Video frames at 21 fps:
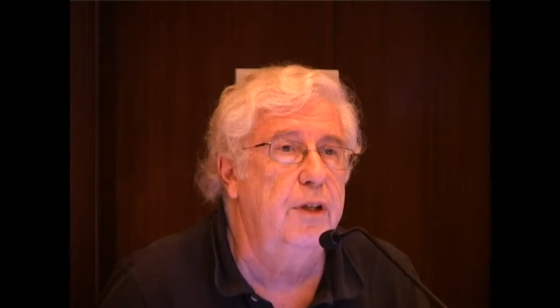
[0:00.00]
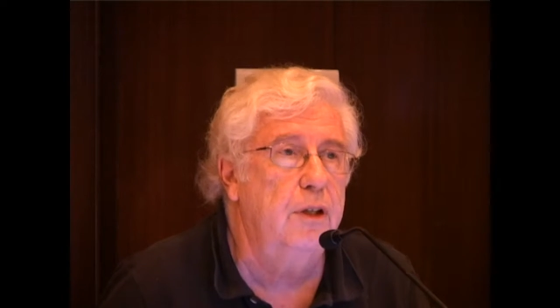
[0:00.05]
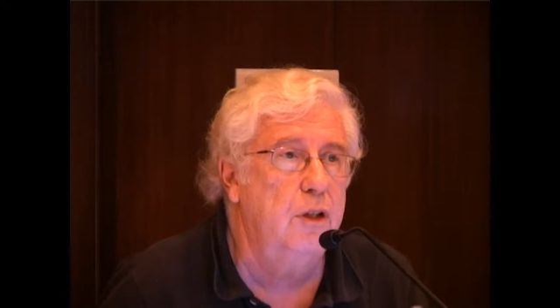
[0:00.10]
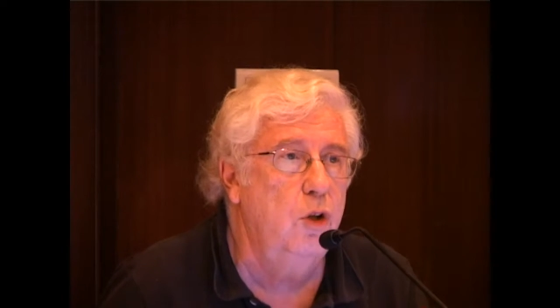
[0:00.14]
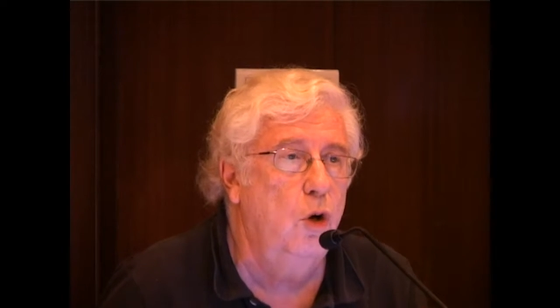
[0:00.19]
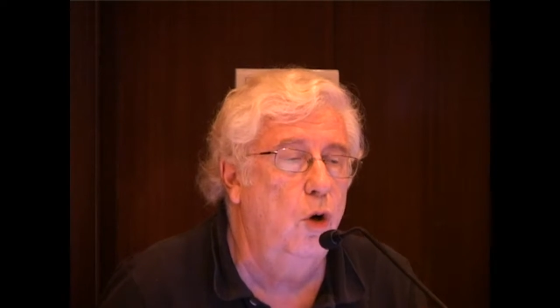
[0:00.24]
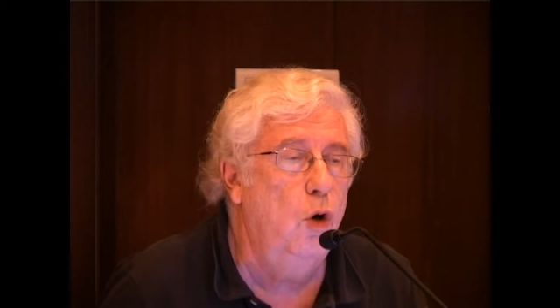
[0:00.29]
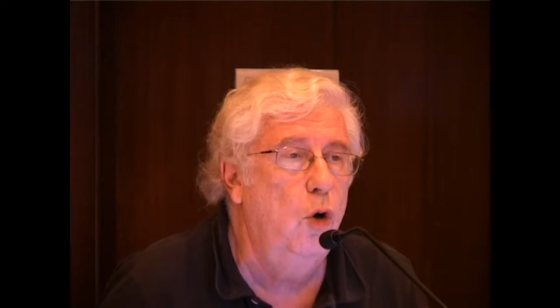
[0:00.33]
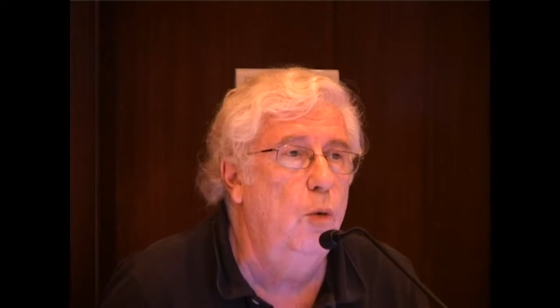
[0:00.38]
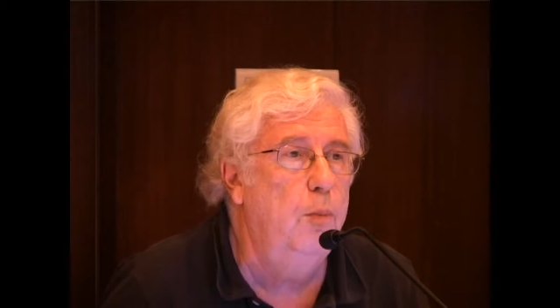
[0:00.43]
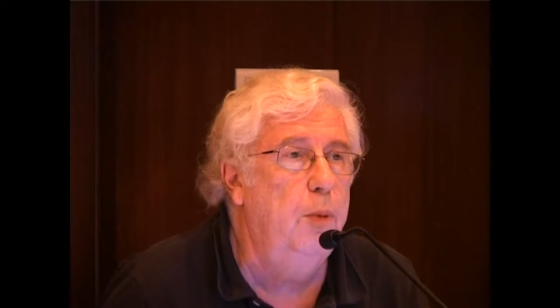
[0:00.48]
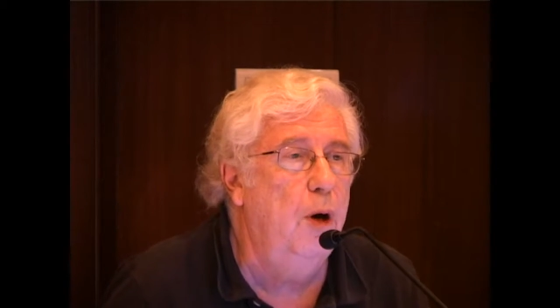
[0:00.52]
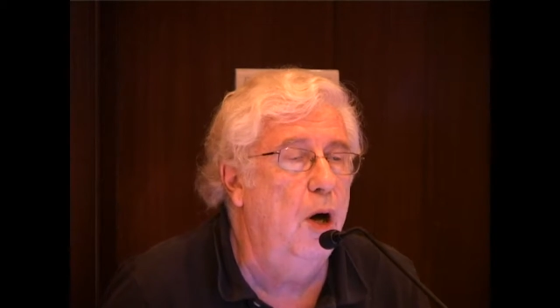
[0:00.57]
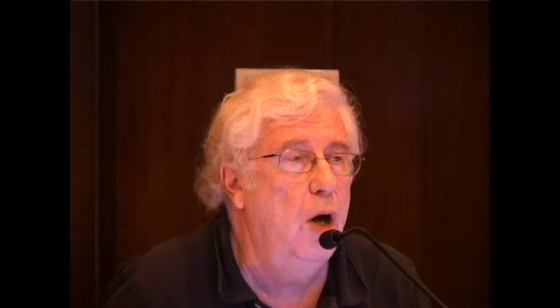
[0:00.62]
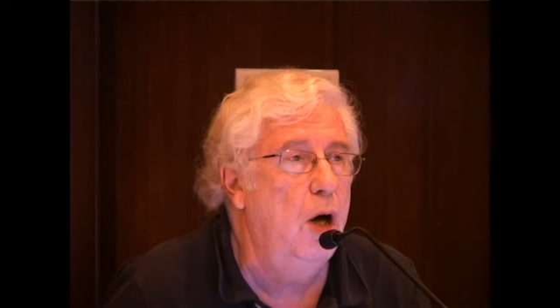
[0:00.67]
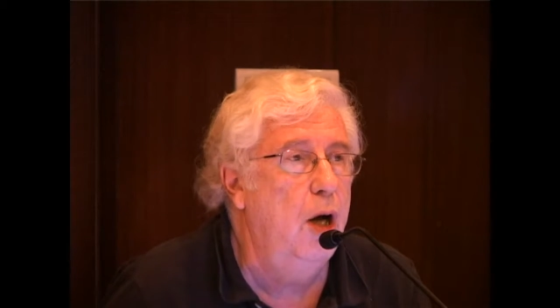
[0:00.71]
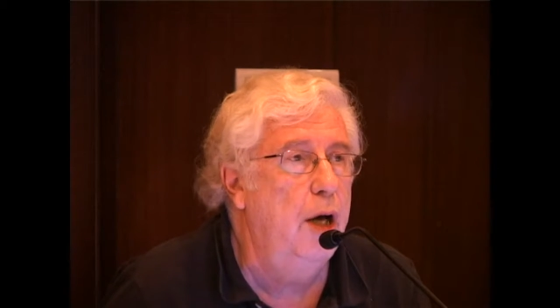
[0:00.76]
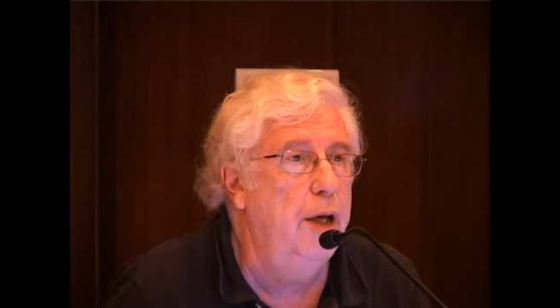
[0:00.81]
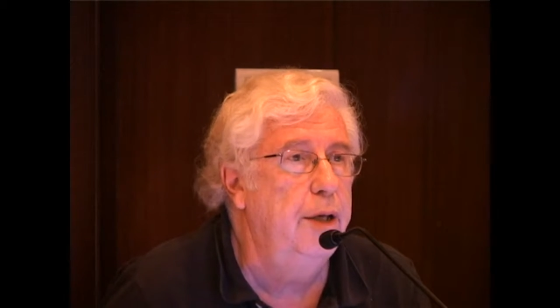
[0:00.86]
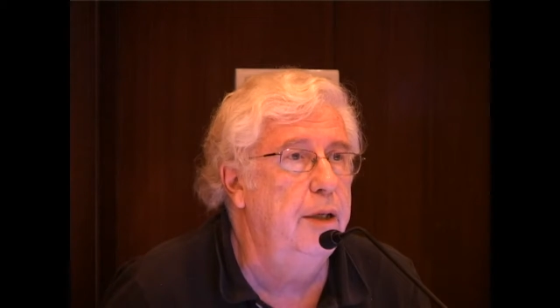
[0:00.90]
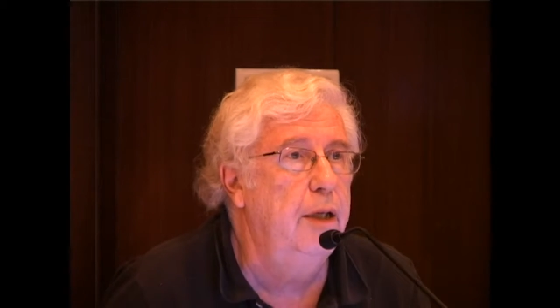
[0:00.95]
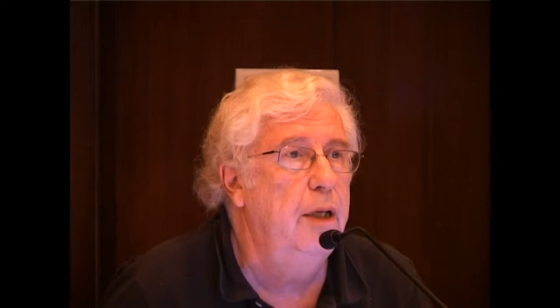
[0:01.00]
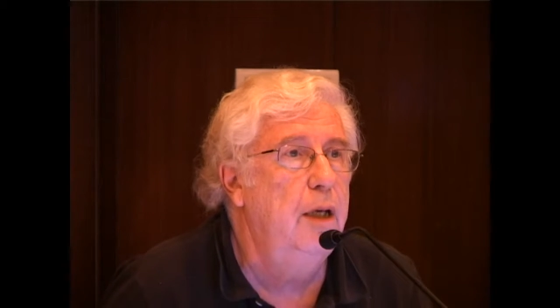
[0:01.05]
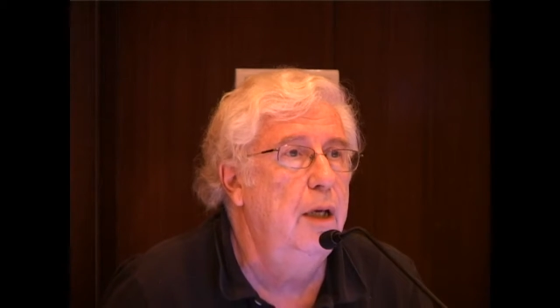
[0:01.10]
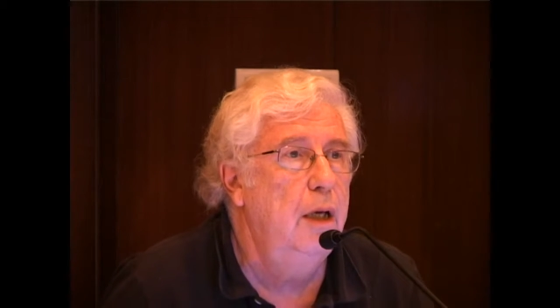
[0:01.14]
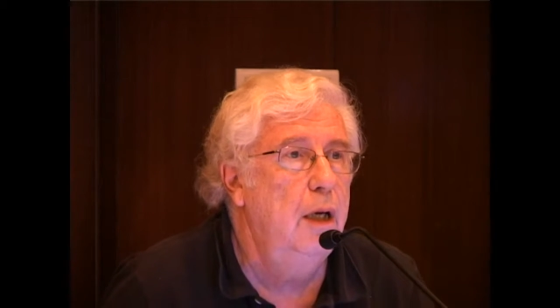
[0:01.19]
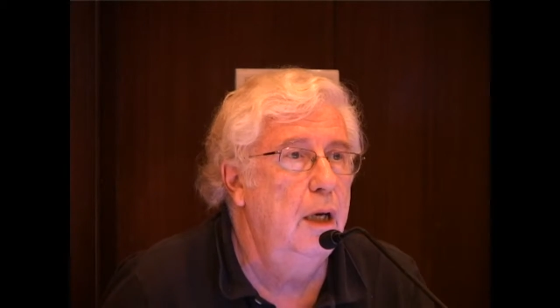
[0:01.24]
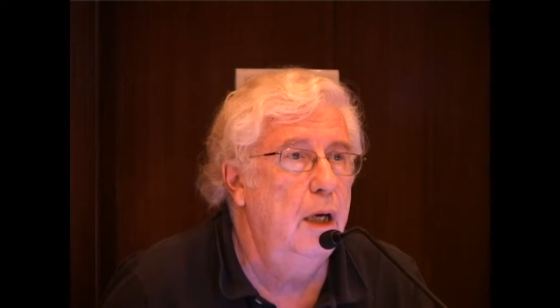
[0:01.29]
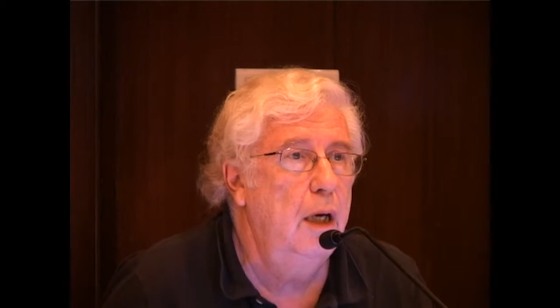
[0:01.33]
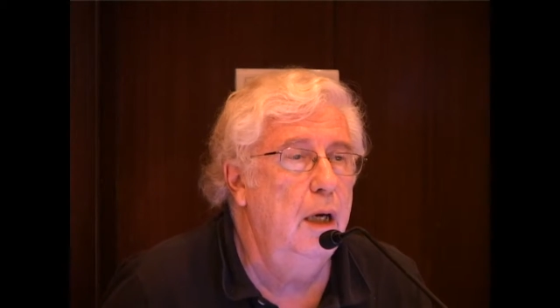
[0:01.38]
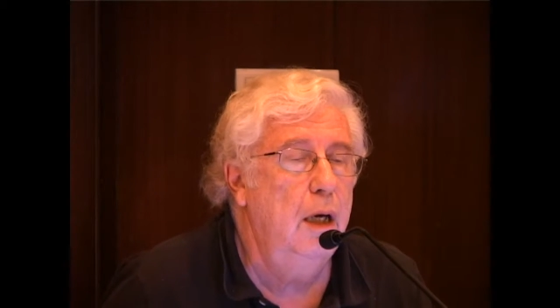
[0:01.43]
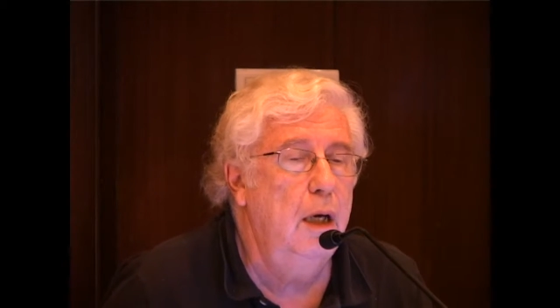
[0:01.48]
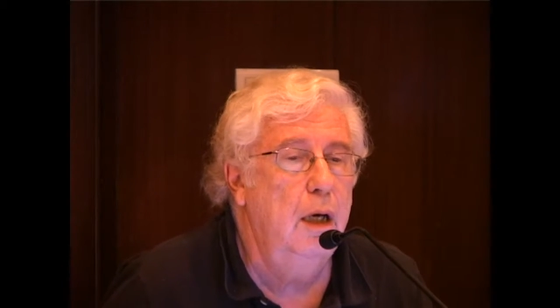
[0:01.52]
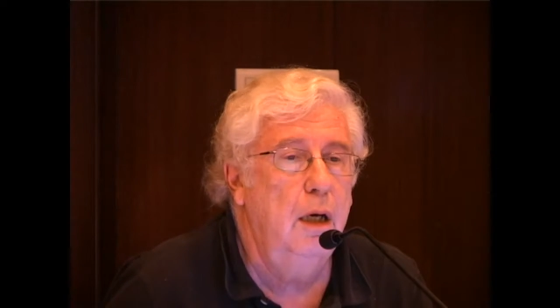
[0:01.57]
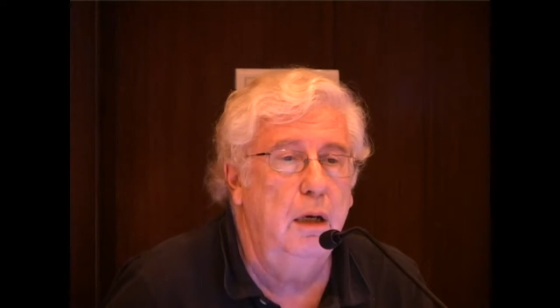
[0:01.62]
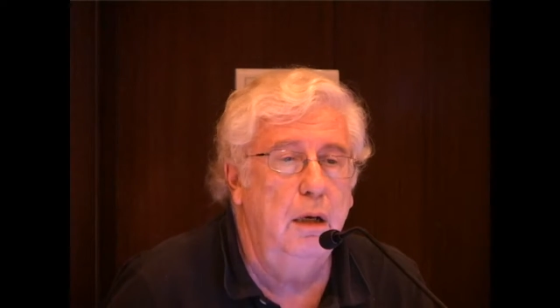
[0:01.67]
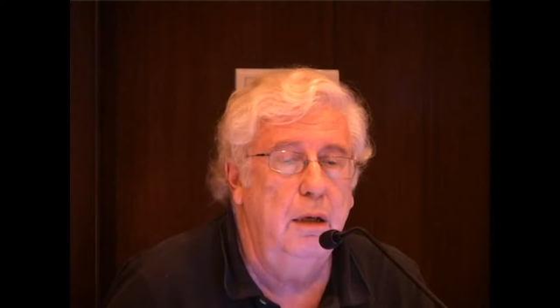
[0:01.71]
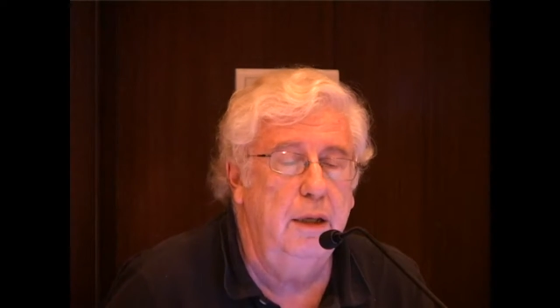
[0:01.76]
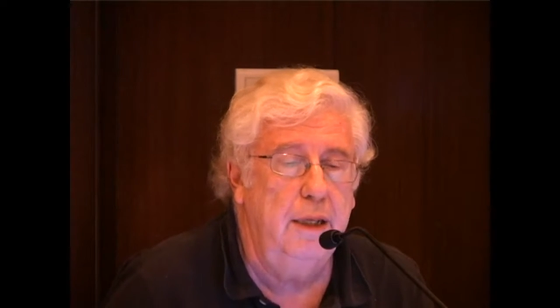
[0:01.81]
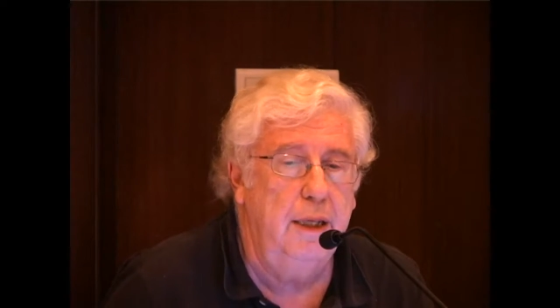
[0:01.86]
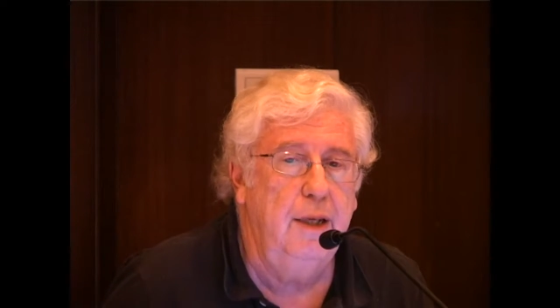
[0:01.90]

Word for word: globe on uh,